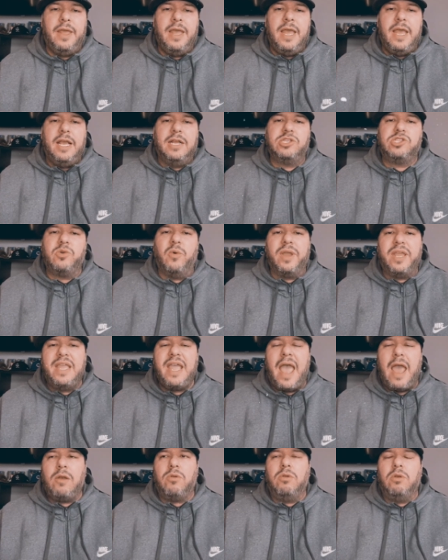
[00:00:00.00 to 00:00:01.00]
And so
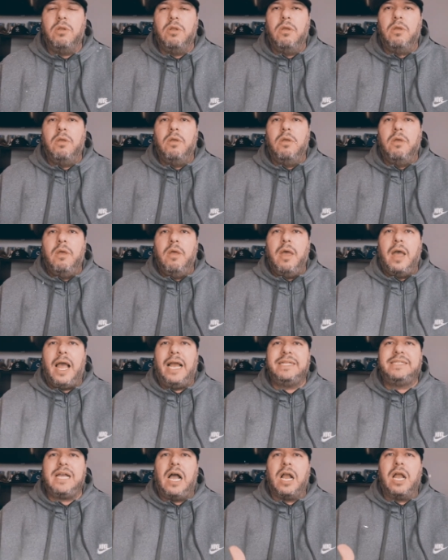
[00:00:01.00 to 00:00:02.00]
again, I
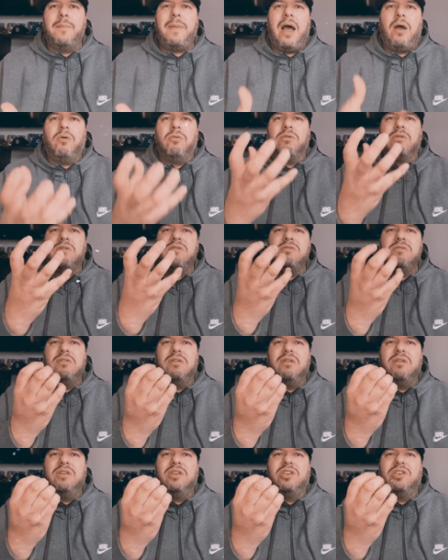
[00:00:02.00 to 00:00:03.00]
talk about,
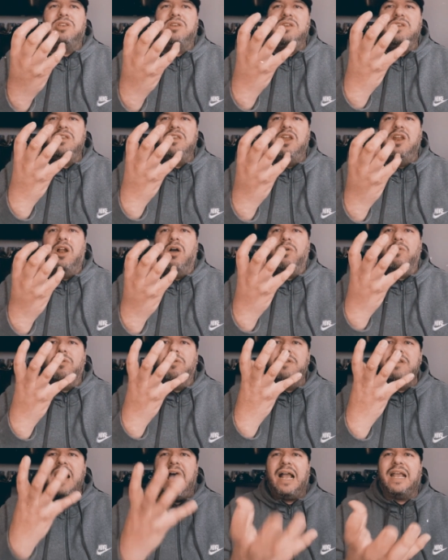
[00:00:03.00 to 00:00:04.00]

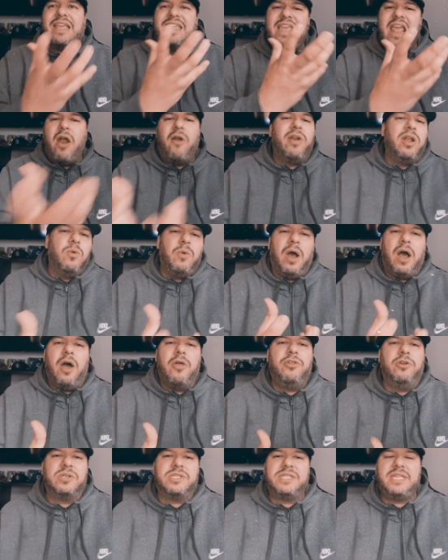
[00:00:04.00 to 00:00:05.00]
not caring what
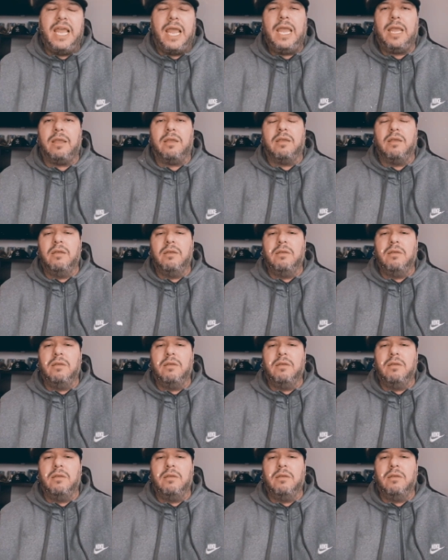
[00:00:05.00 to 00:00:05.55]
others think.